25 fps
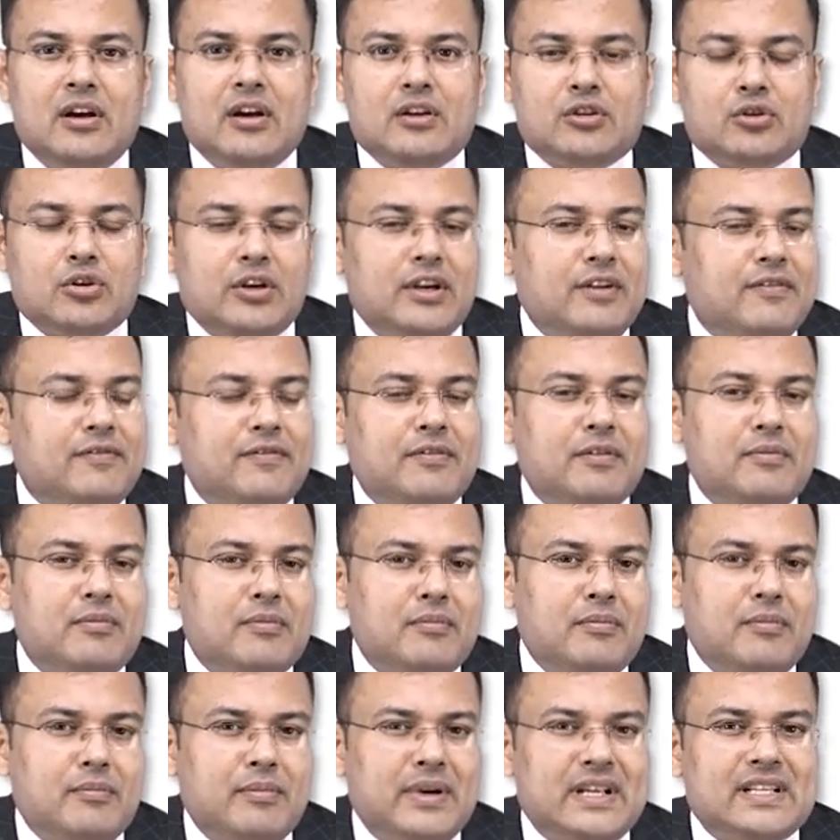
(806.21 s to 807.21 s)
So if
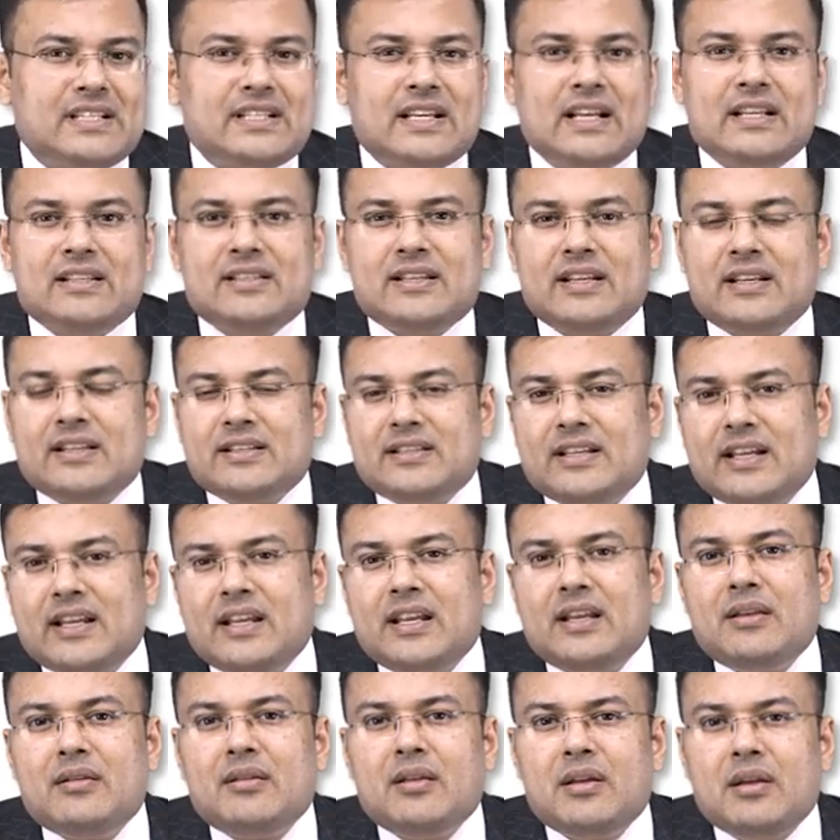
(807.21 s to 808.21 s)
breast cancer is there
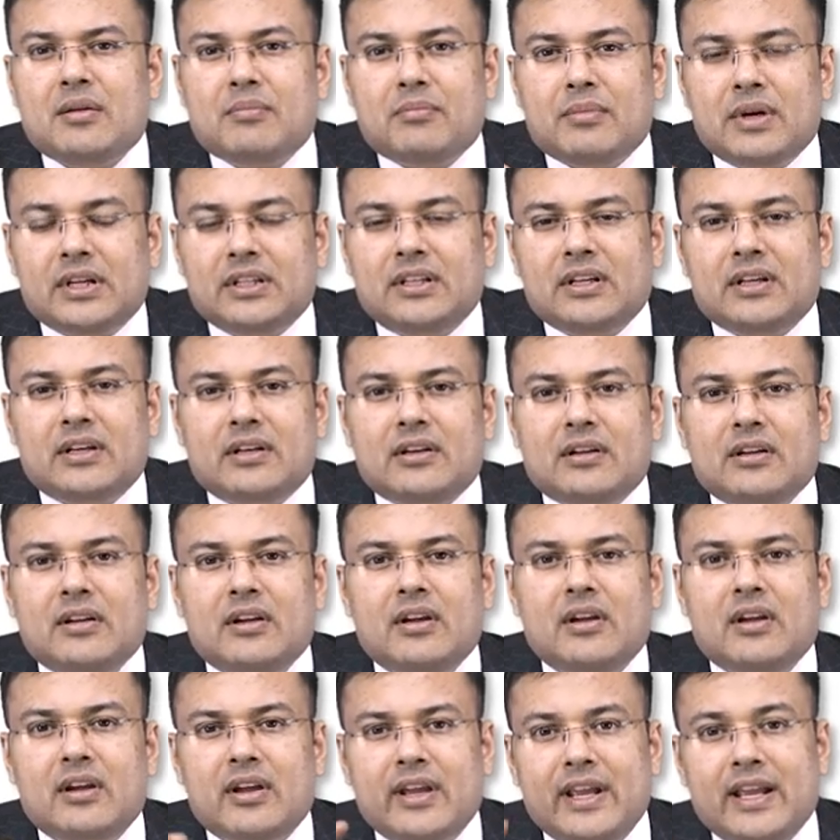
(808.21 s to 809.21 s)
in mother,
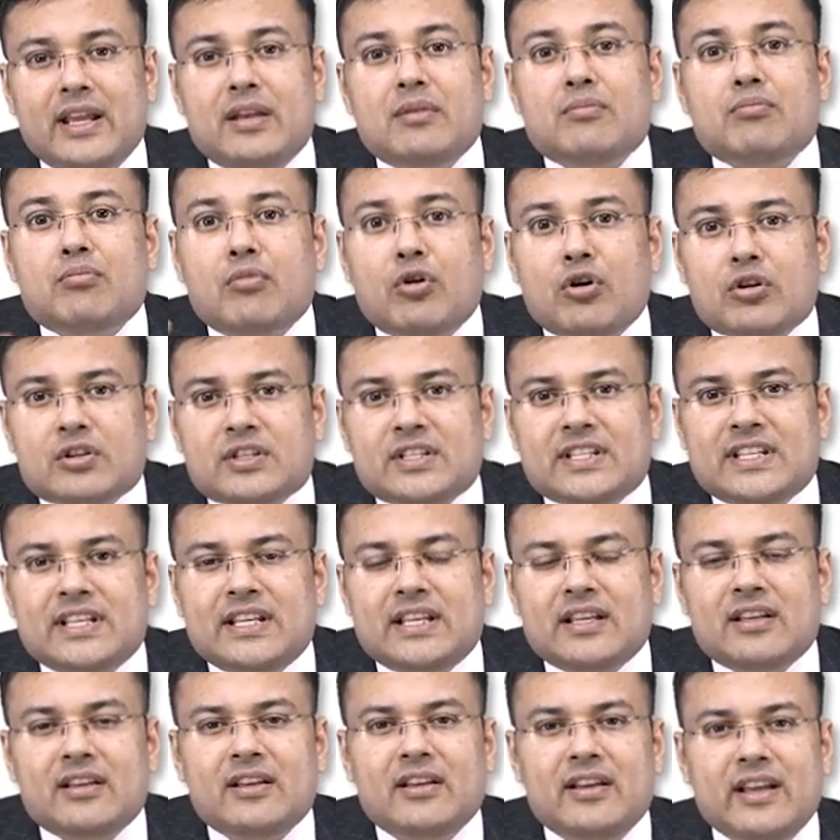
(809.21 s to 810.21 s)
in
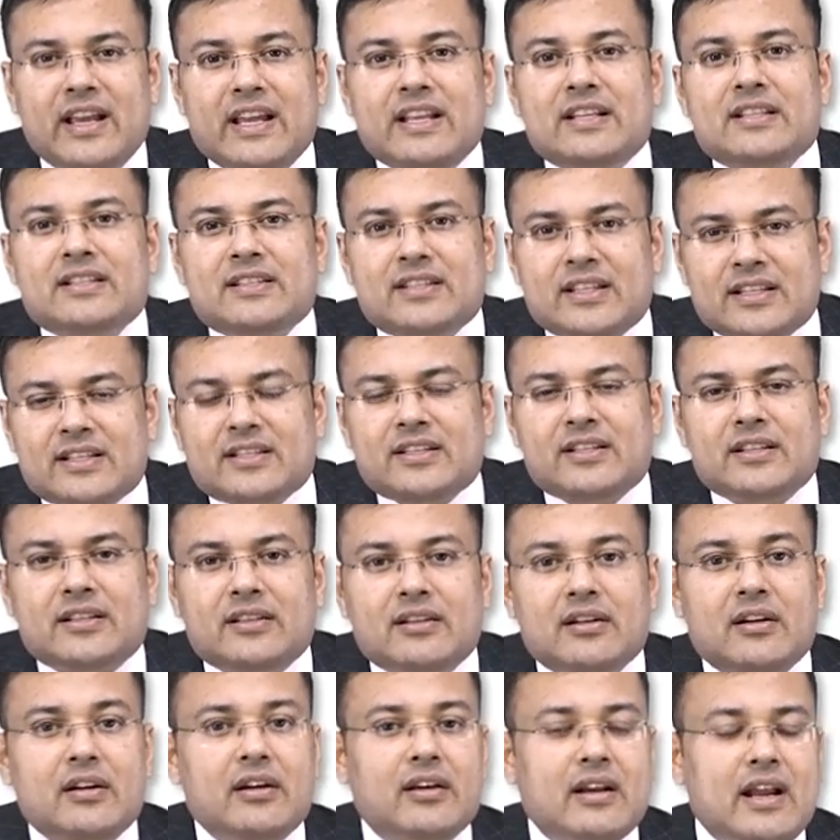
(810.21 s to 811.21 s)
Mausi, in
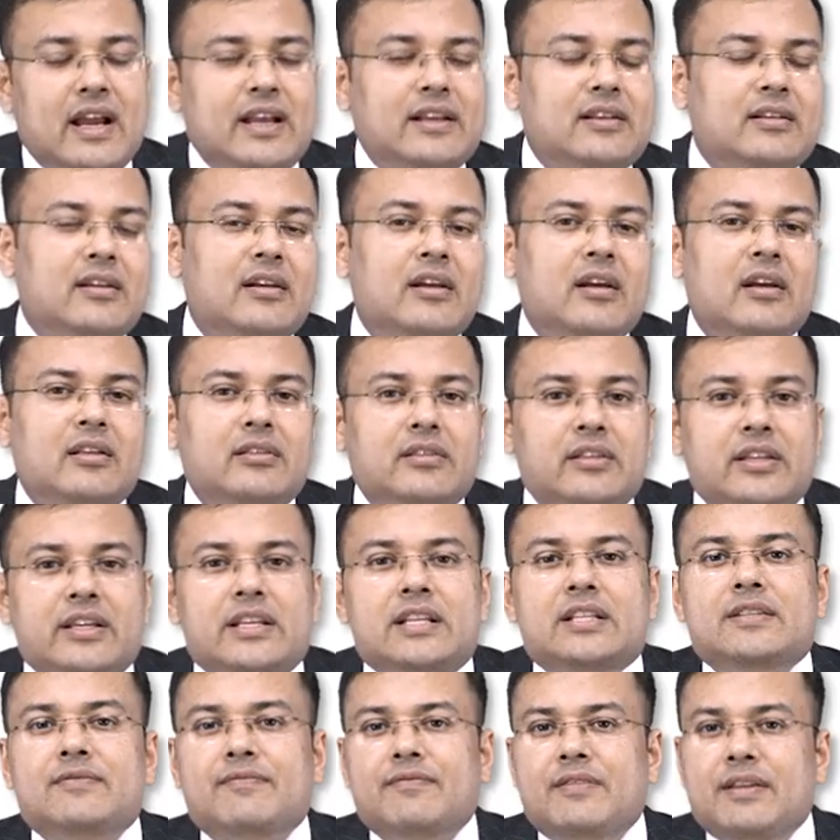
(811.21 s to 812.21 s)
sister, right?
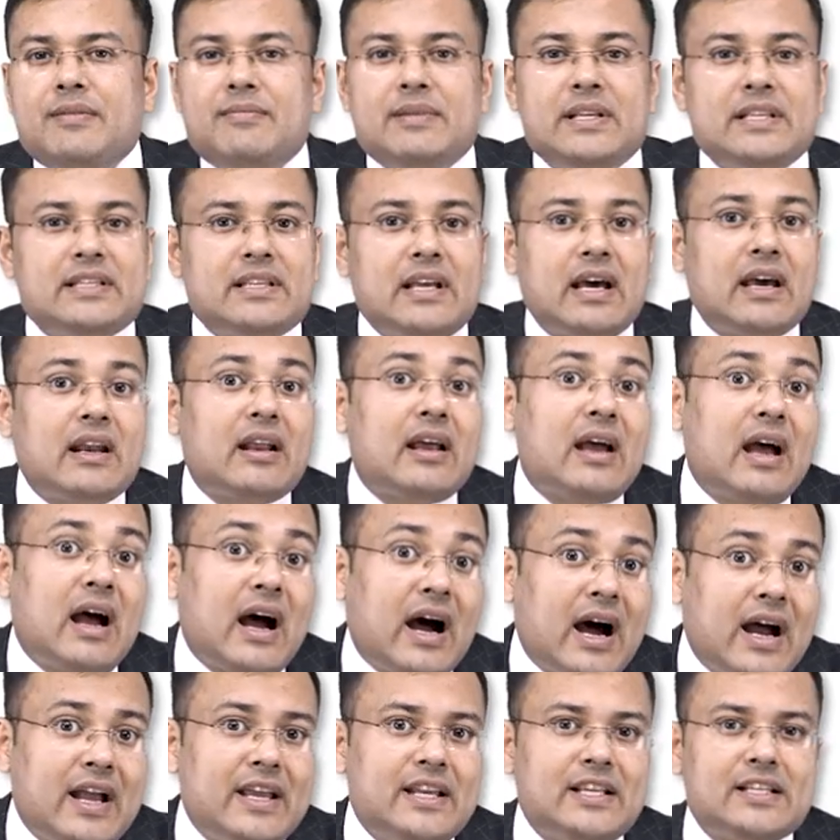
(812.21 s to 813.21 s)
These females are
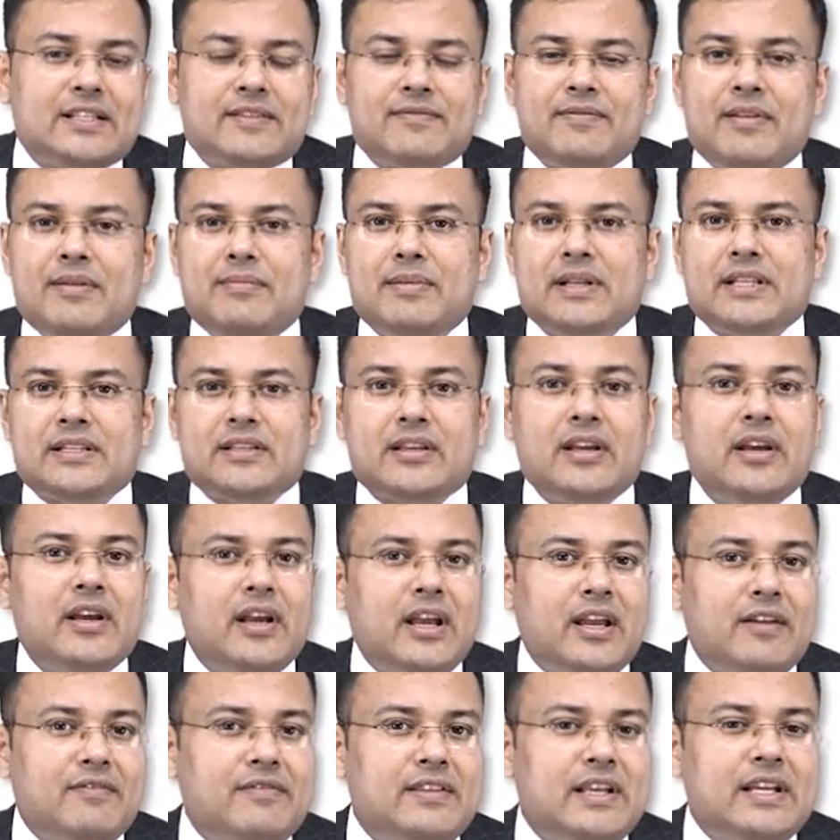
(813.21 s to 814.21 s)
high risk females
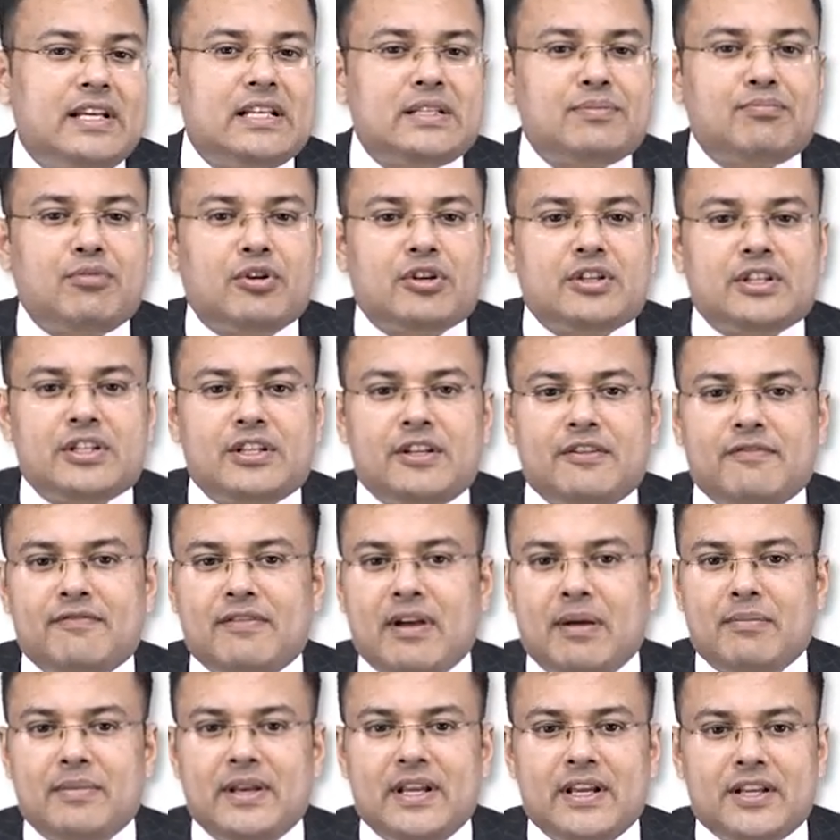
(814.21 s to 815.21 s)
if there is positive
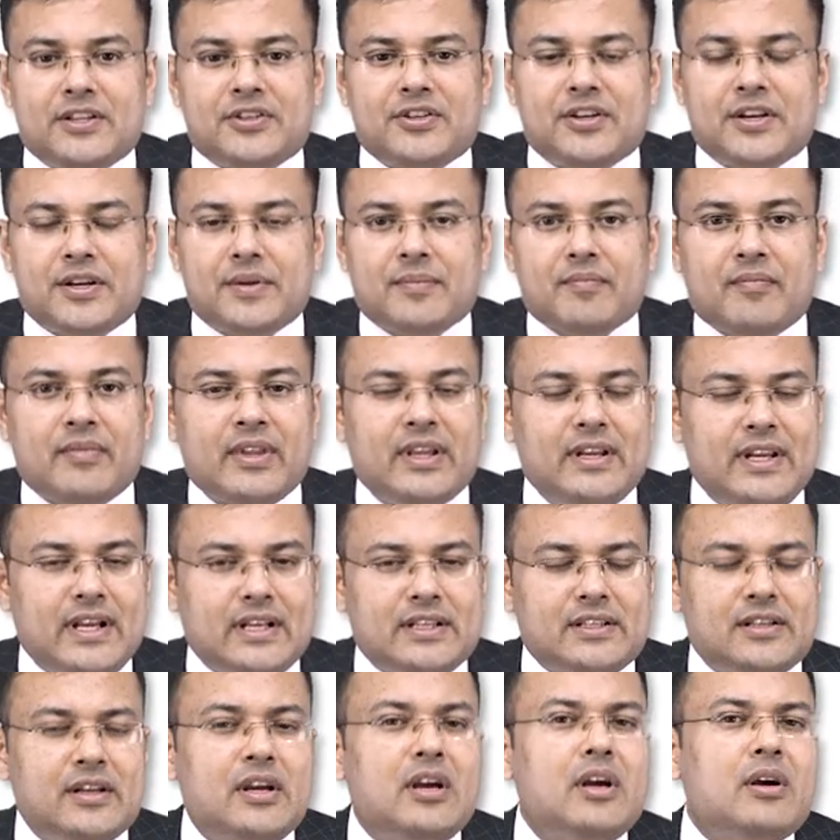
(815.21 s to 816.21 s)
family history.
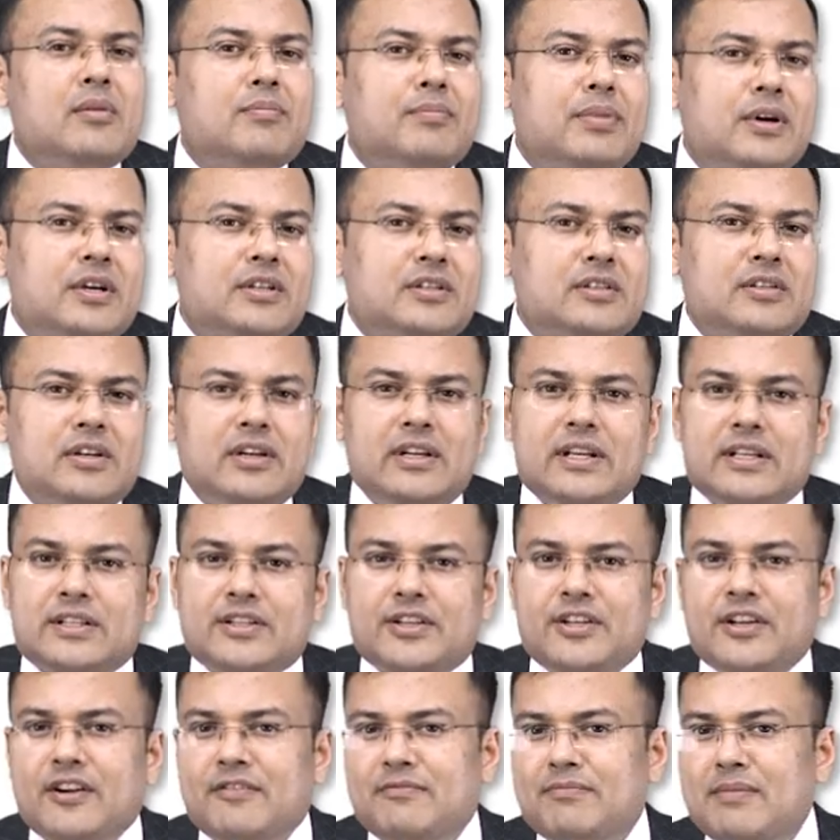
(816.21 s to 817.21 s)
Next, personal
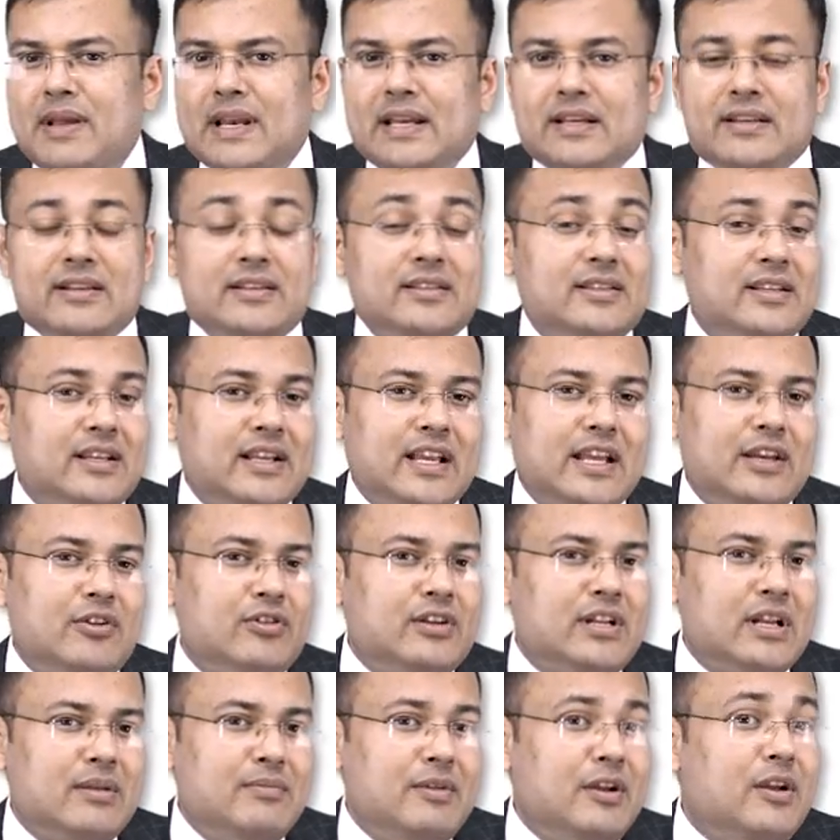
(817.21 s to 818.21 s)
history of malignancy. Can you
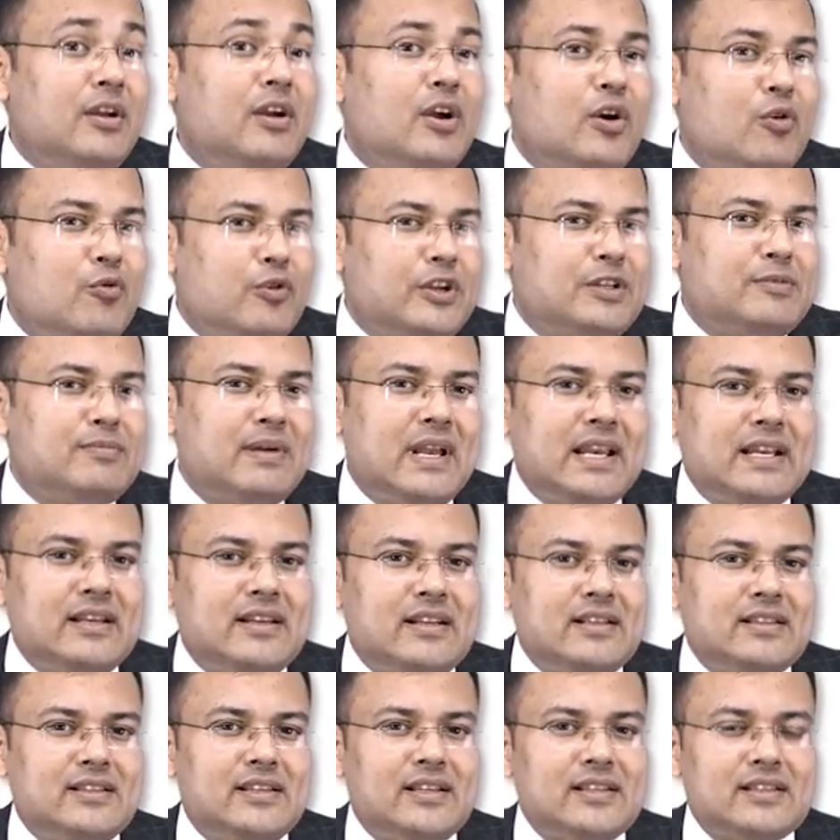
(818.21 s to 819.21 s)
tell me which
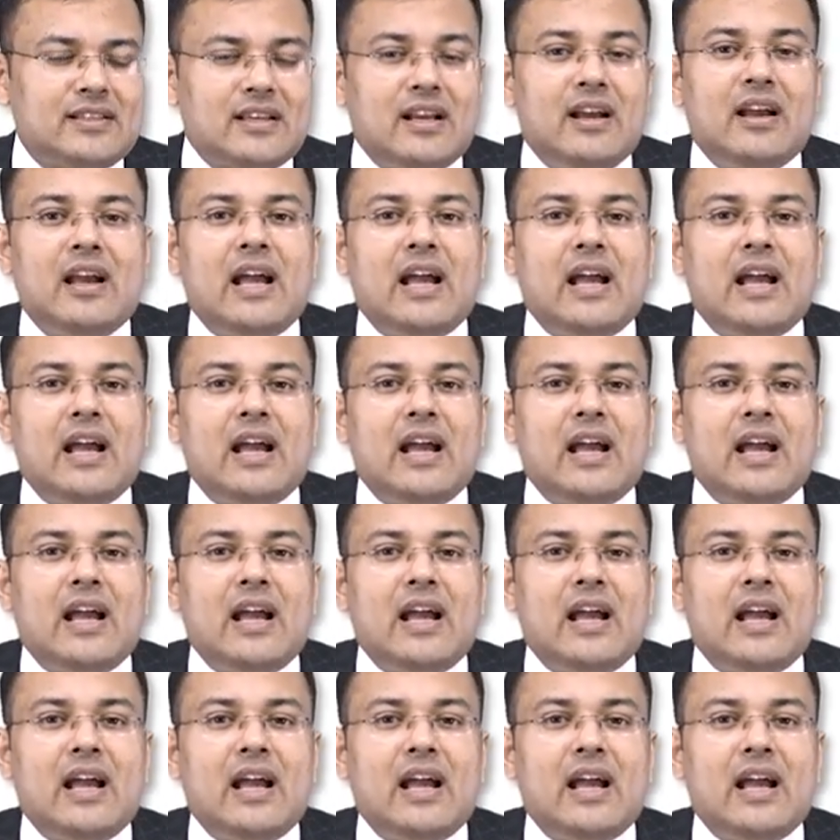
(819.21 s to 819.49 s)
malignancies?